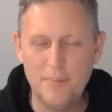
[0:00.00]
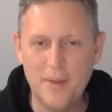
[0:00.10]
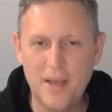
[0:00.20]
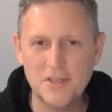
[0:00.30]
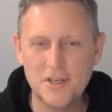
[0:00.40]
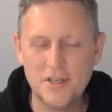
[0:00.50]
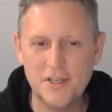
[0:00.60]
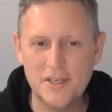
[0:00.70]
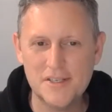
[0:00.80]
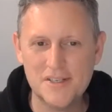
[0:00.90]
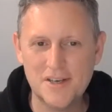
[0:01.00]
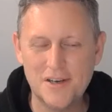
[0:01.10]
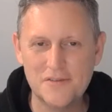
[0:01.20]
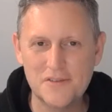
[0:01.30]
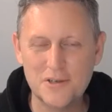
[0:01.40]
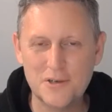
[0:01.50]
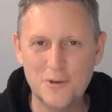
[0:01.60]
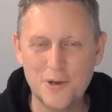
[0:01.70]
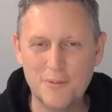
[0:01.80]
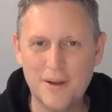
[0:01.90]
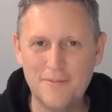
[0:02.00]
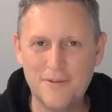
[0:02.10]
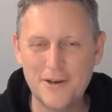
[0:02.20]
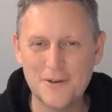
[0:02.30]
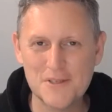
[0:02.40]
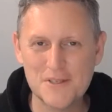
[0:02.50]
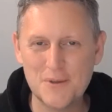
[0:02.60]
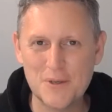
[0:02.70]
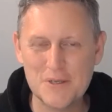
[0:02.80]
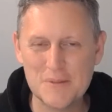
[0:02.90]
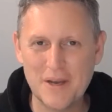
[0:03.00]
magically solves your core web vitals scores, by the